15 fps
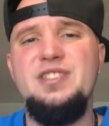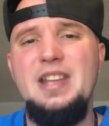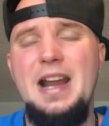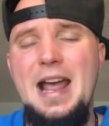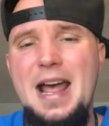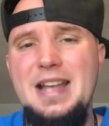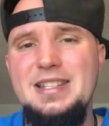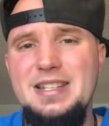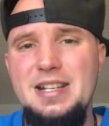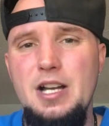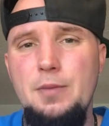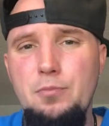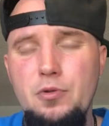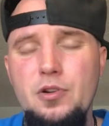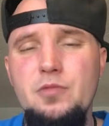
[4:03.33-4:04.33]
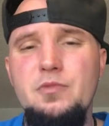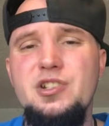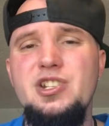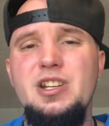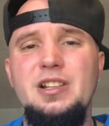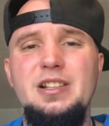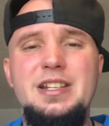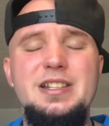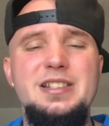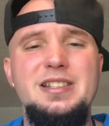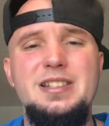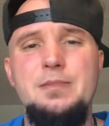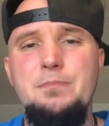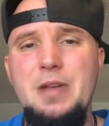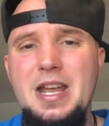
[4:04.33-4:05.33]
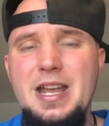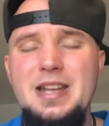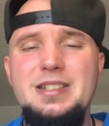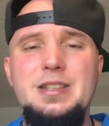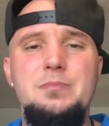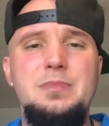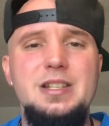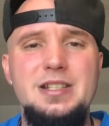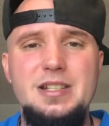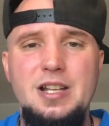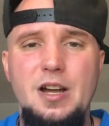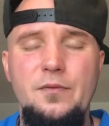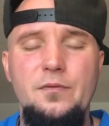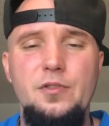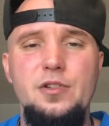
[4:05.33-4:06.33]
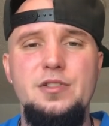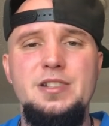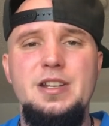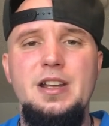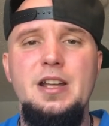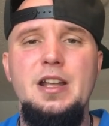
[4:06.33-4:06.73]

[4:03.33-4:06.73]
that acid upward, which can lead to some pain, some discomfort,